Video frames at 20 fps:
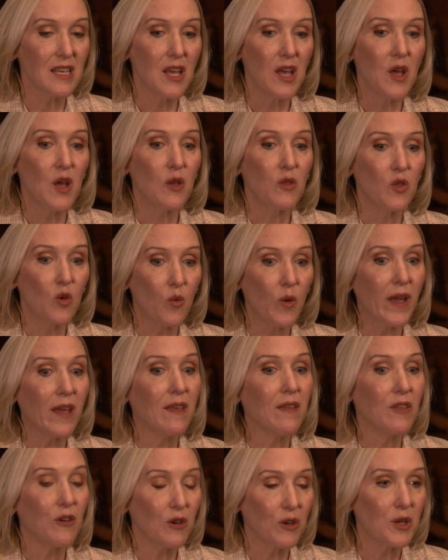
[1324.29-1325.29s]
right, the
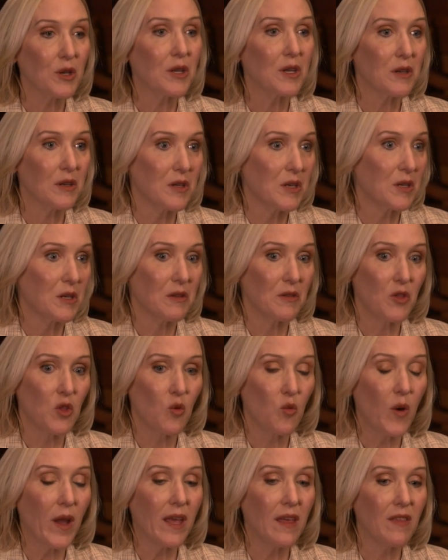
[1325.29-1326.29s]
way they're
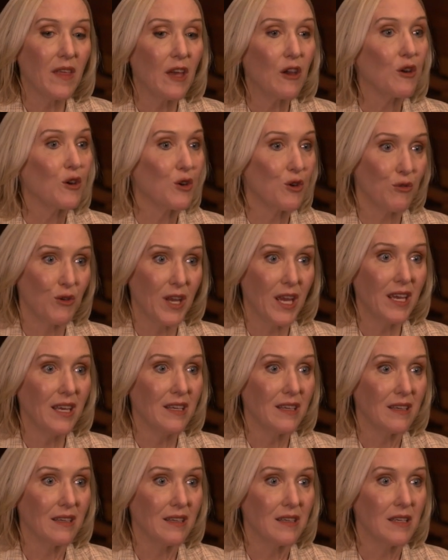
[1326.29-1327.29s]
the way they are
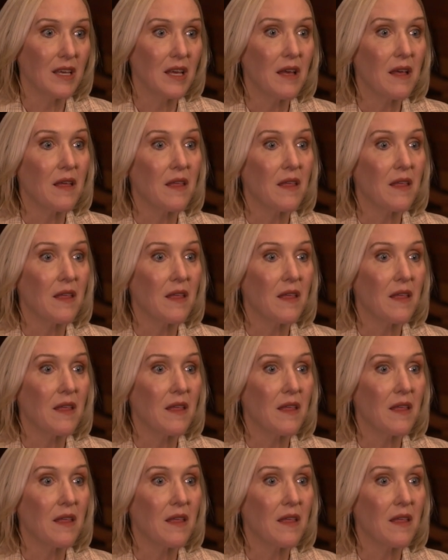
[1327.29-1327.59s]
created,